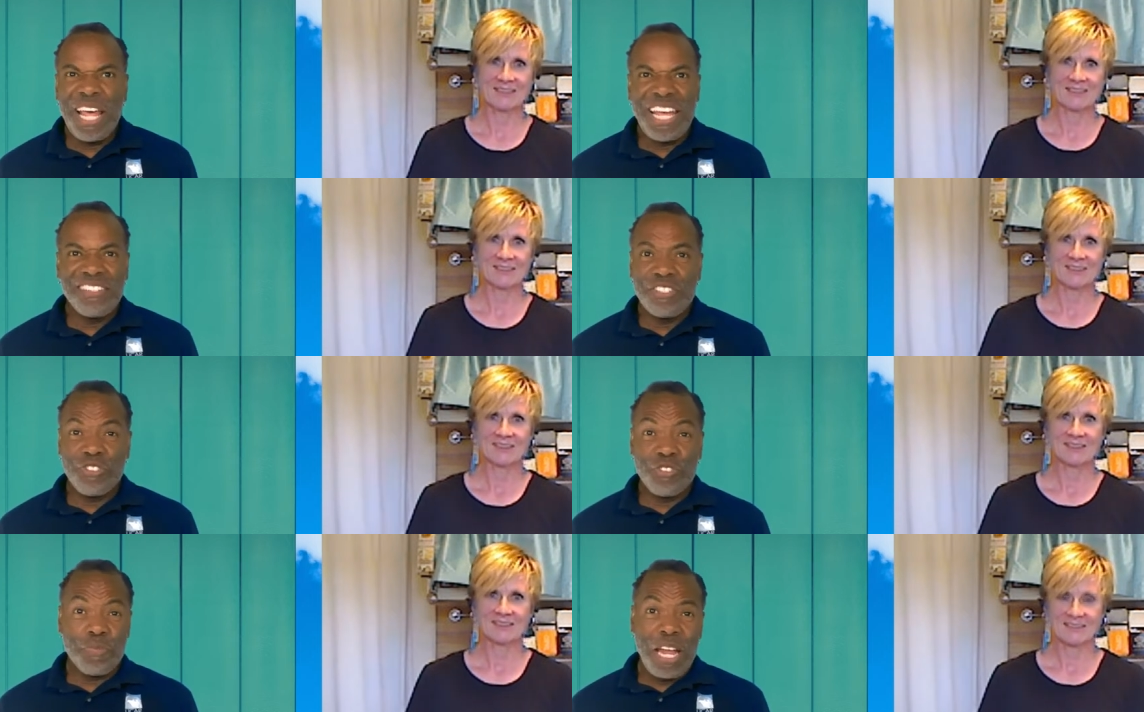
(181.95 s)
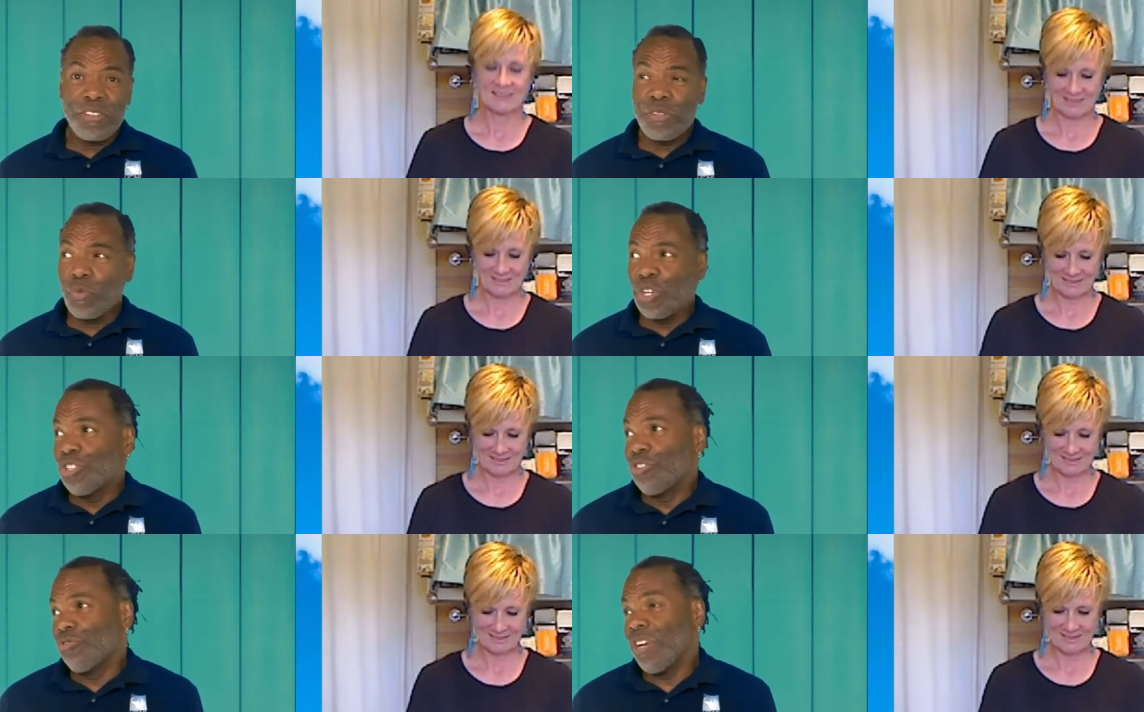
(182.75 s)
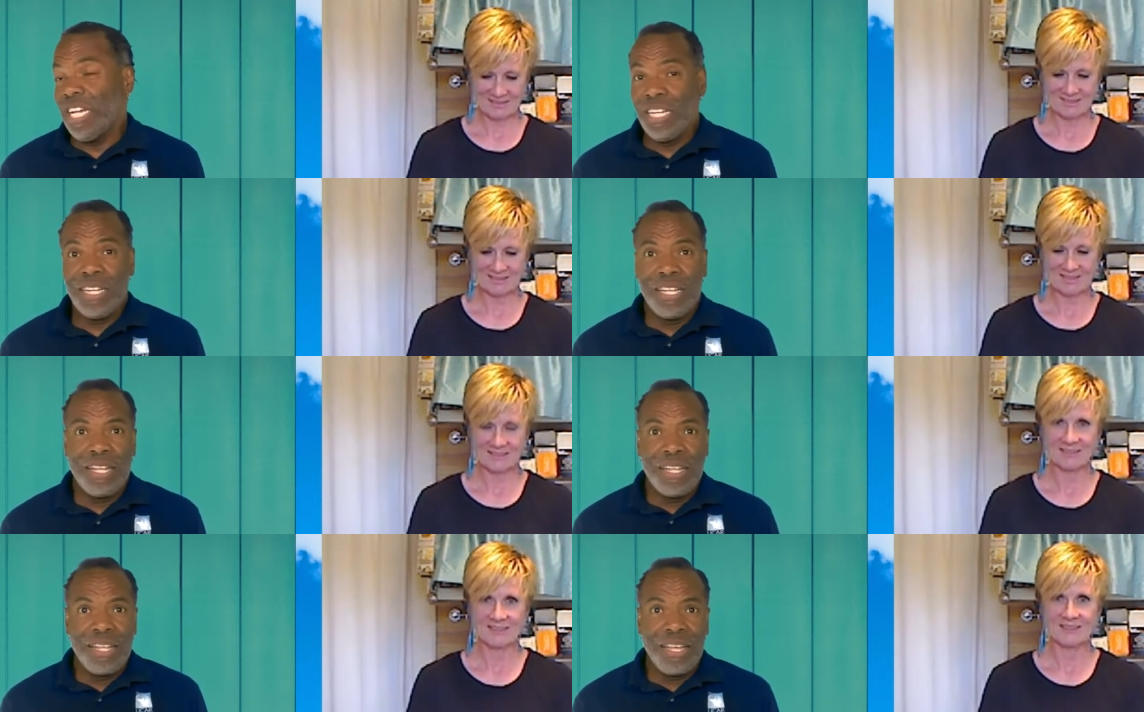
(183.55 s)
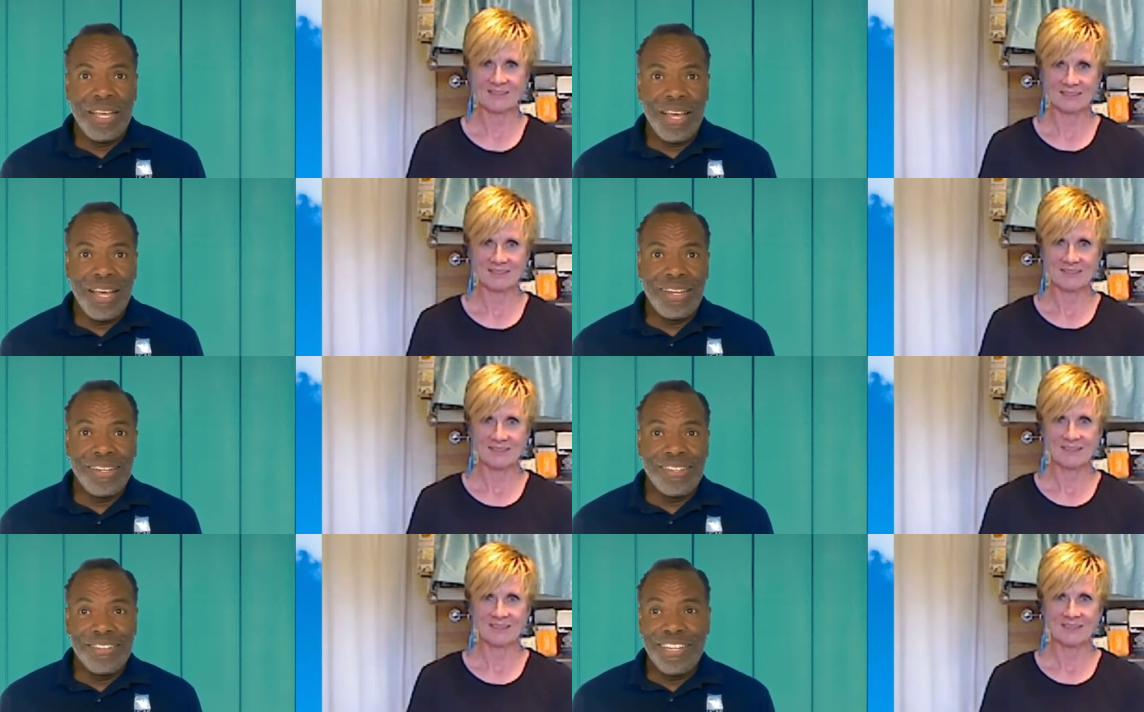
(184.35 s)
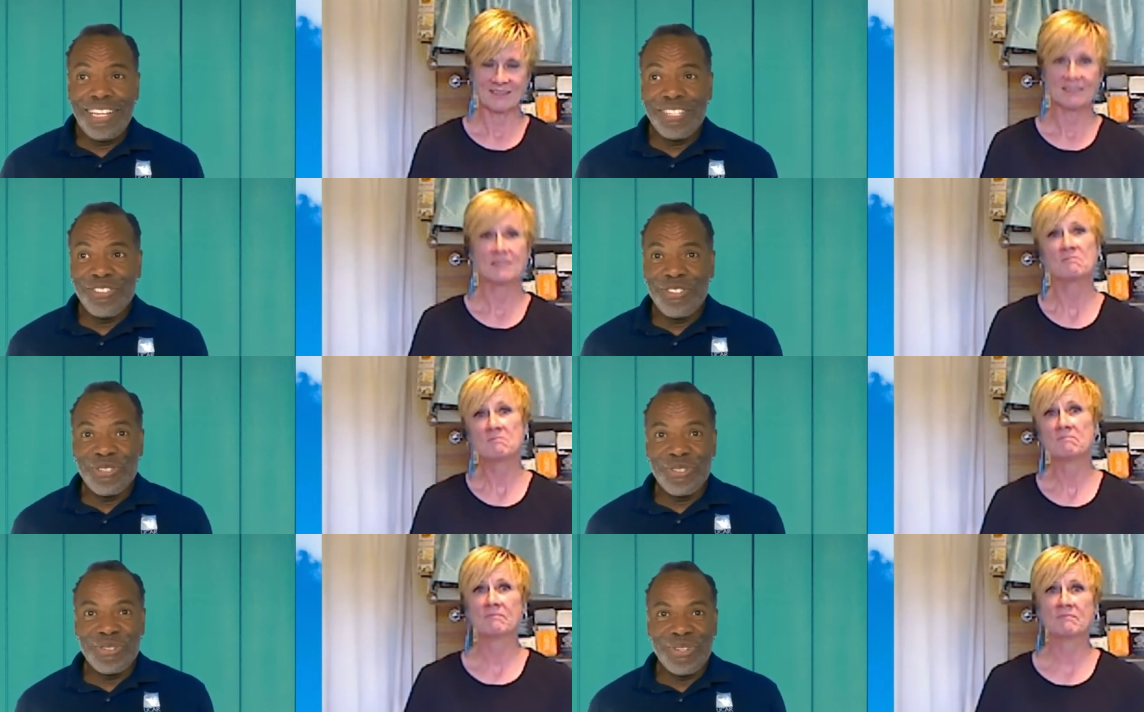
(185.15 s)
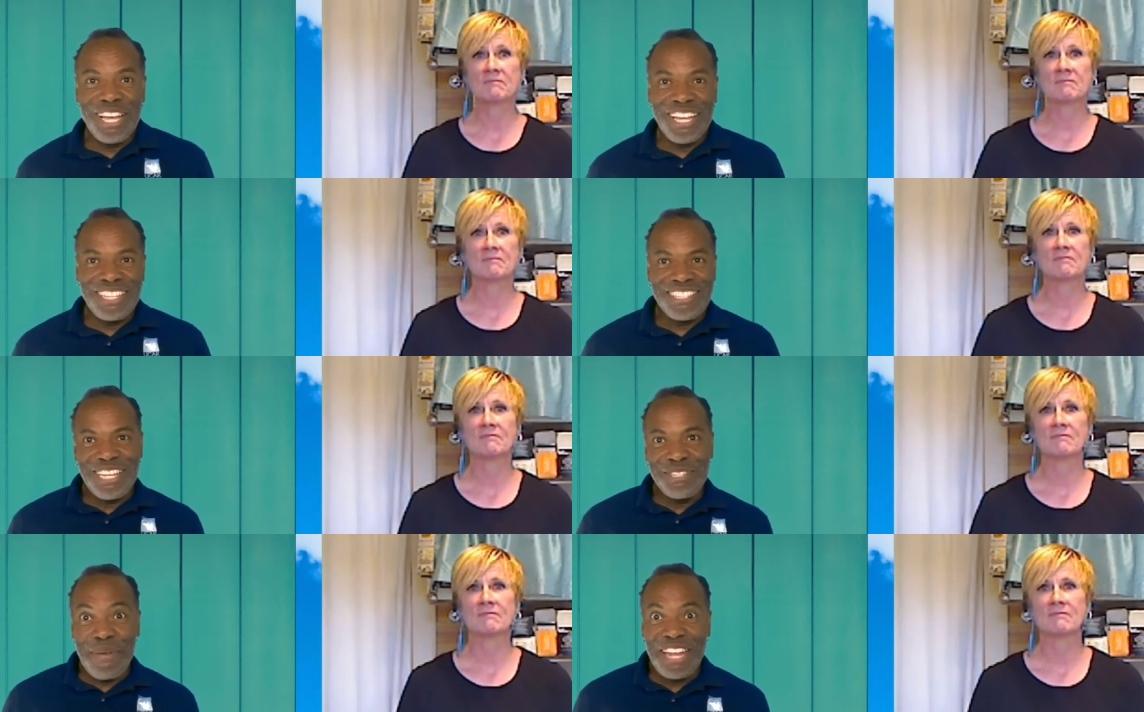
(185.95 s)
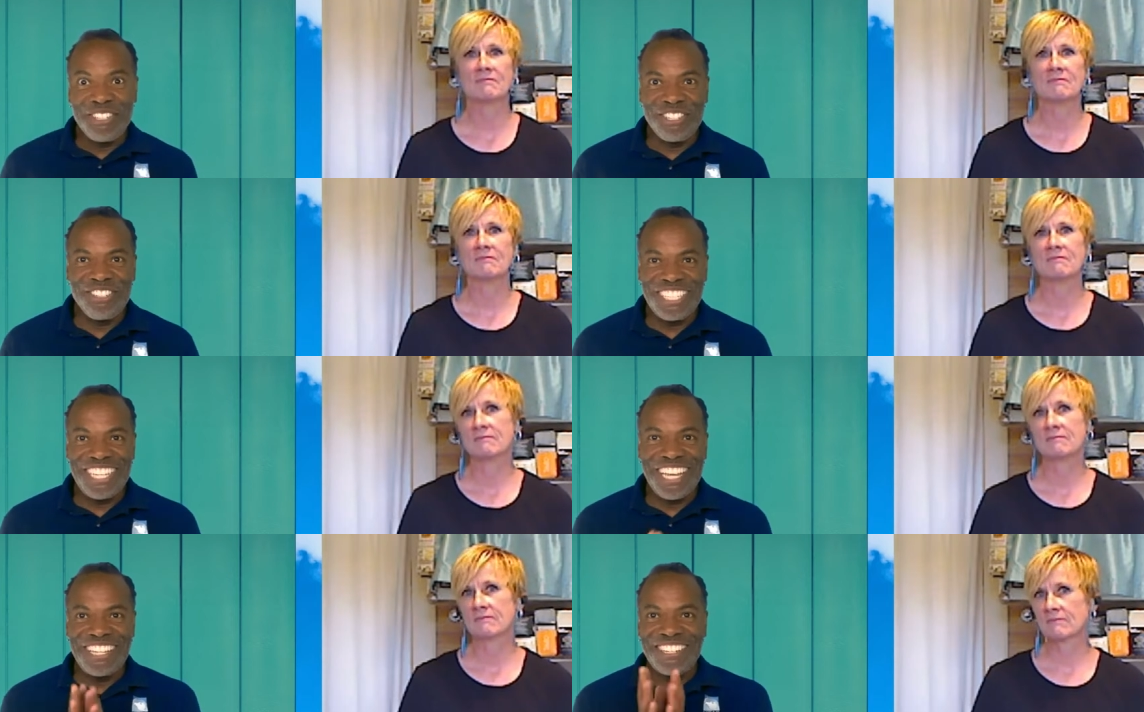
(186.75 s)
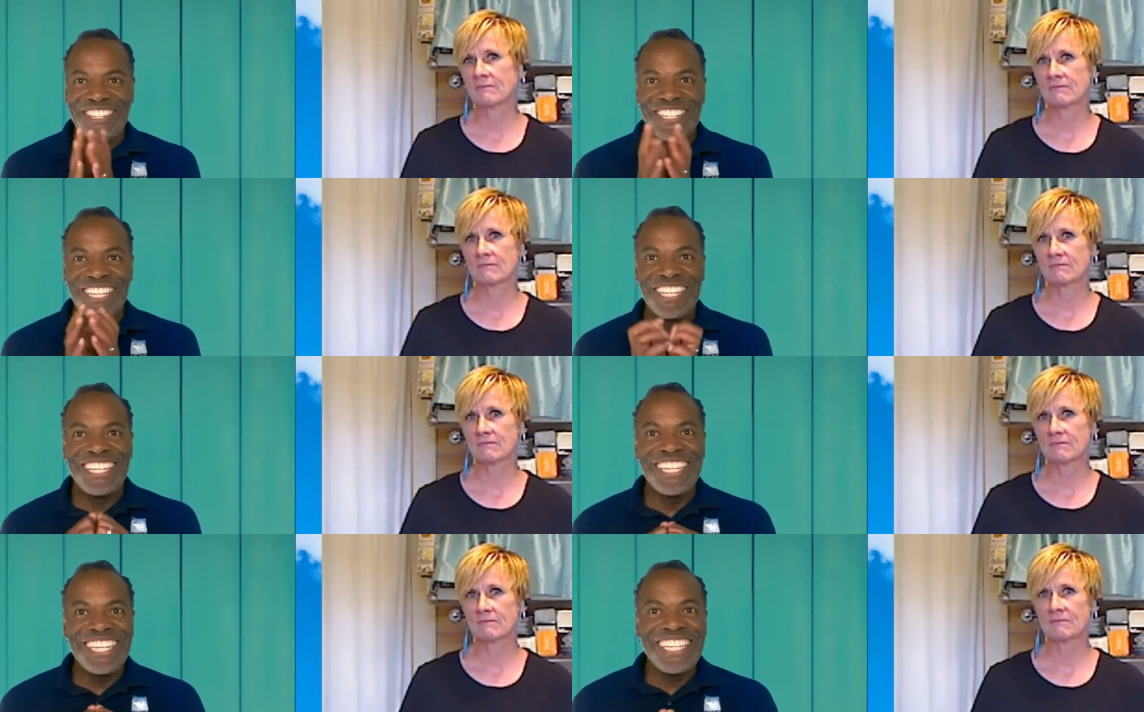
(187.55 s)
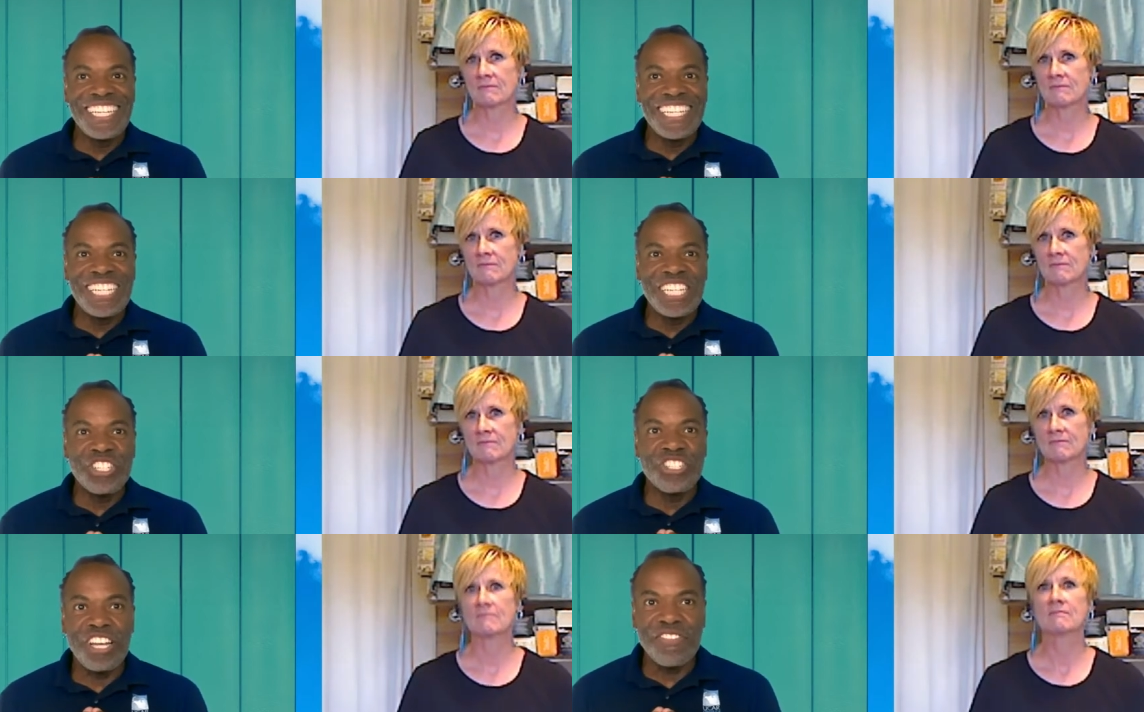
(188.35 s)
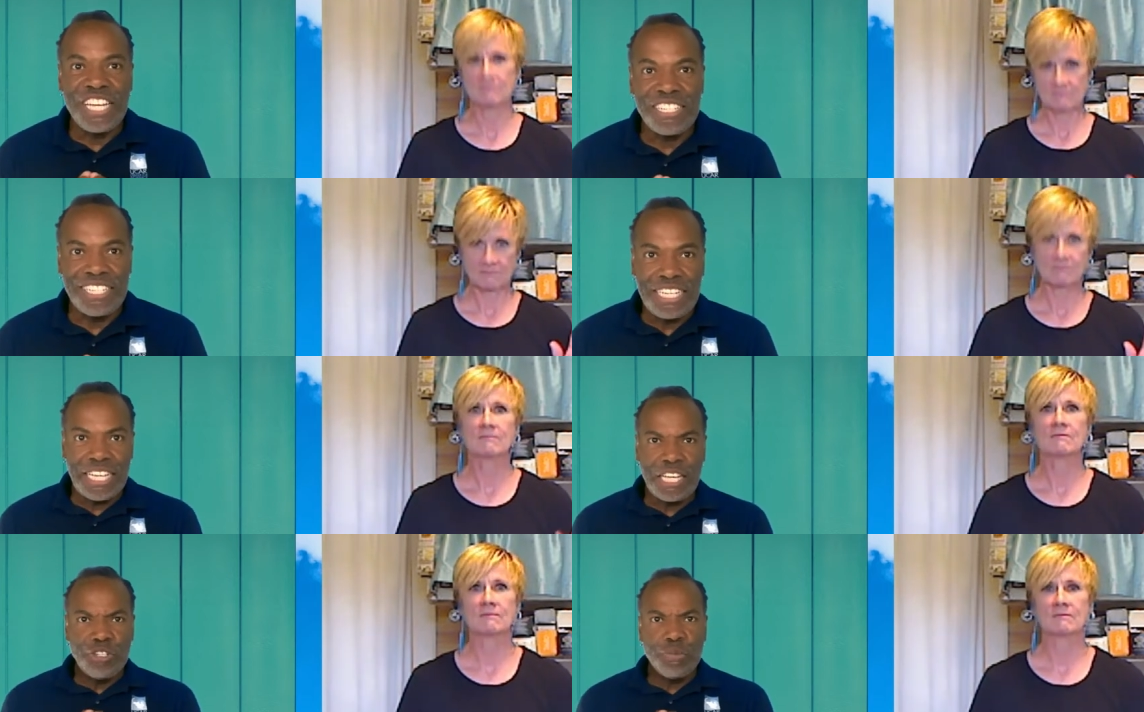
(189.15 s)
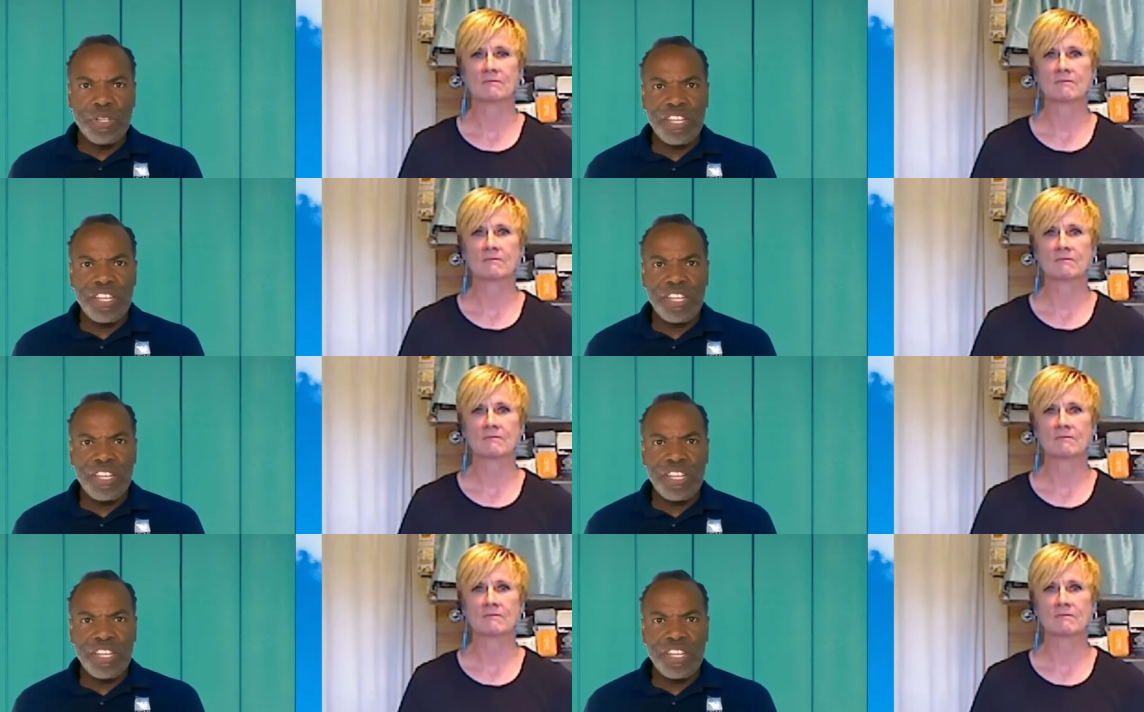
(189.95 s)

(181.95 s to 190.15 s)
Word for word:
Speaker 1: A plastic juice bottle can work great. And now let's do a science magic trick together. Chef Nancy, can